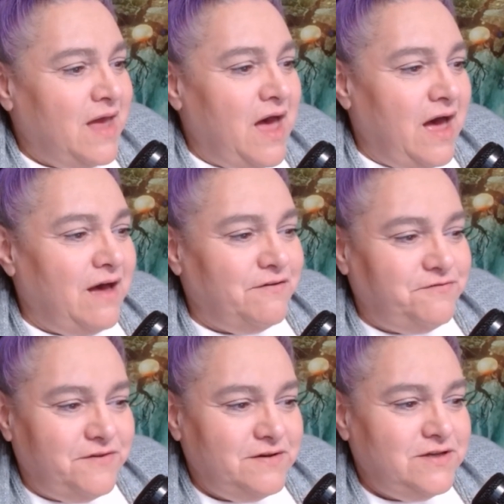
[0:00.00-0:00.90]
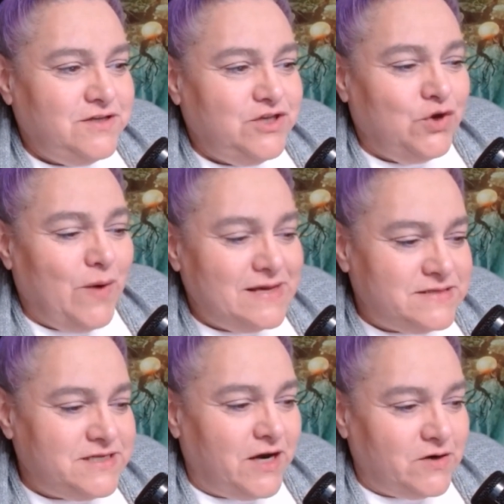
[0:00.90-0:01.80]
of U.S.
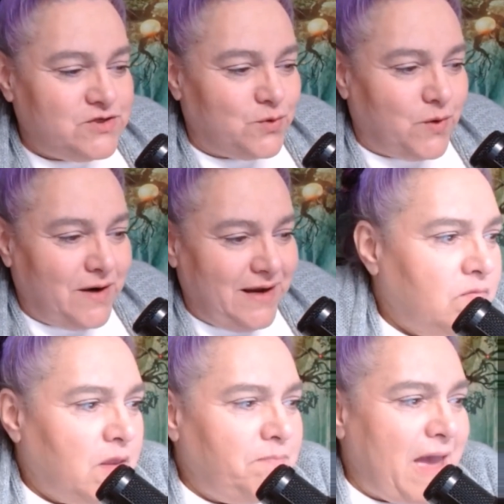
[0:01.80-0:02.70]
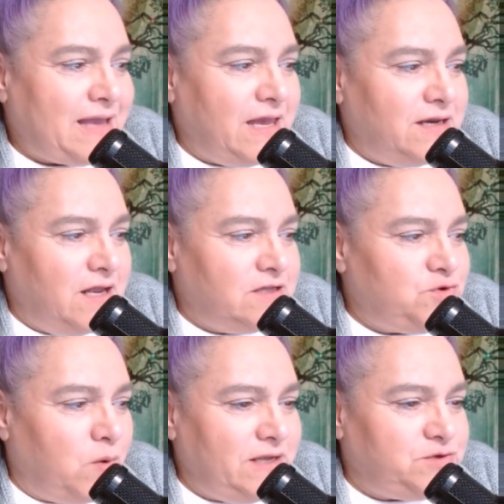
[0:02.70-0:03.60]
territory. Back in
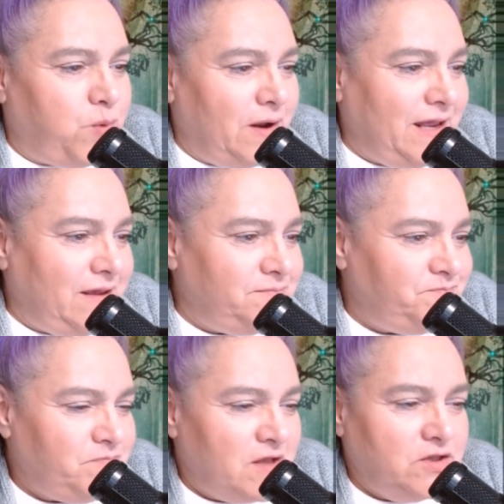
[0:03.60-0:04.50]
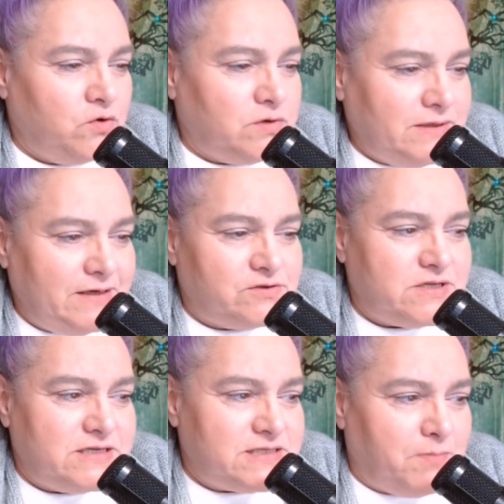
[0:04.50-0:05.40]
2020, local leaders
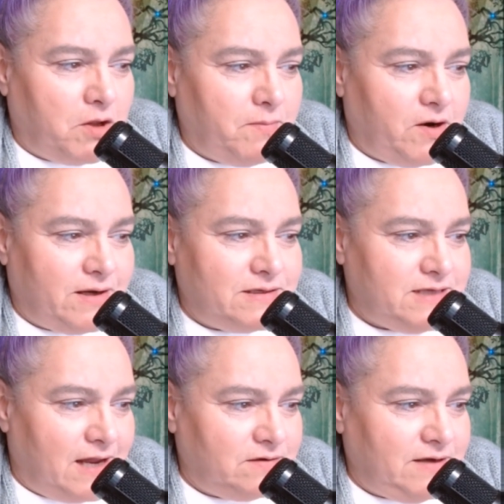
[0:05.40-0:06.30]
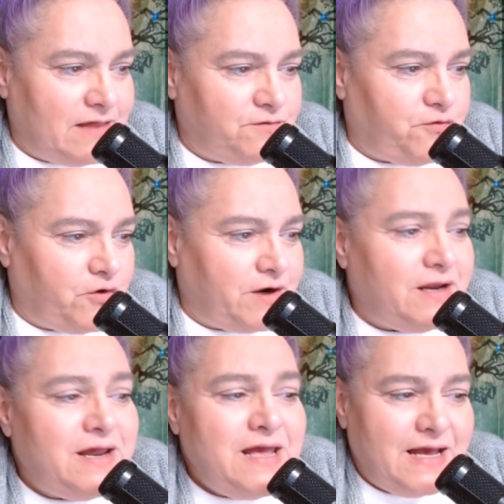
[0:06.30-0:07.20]
in a small American town gathered for
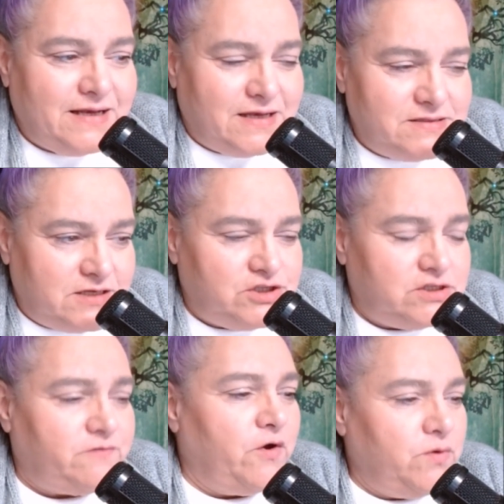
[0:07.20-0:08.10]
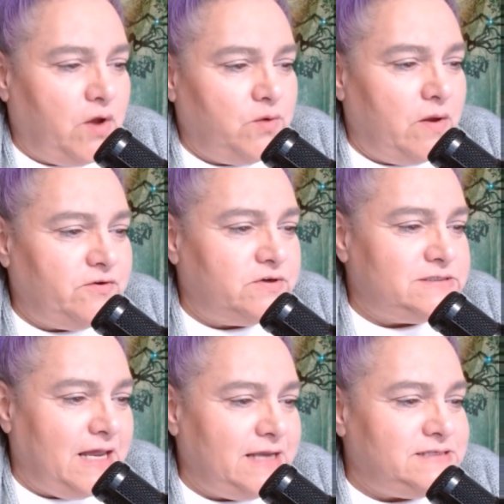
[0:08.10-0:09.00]
a contentious vote on whether to
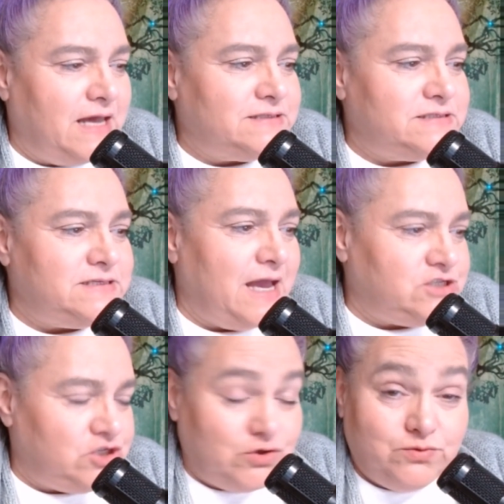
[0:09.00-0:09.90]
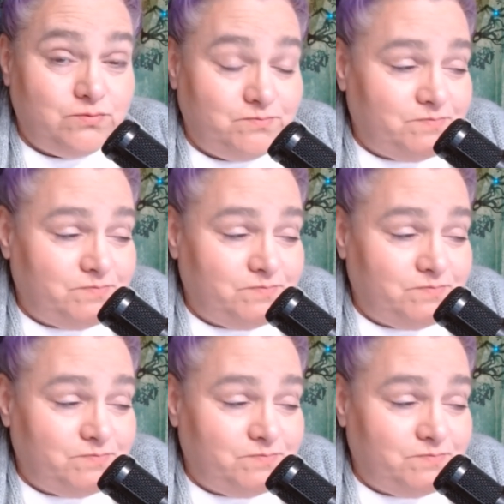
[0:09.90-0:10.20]
take down a statue